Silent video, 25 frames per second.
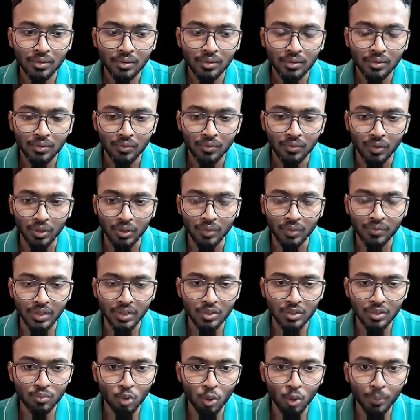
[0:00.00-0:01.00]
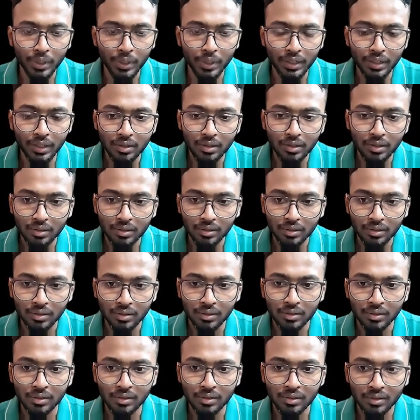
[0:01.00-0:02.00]
for the first property,
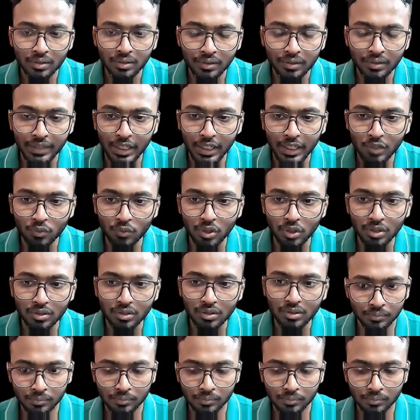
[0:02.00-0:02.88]
that was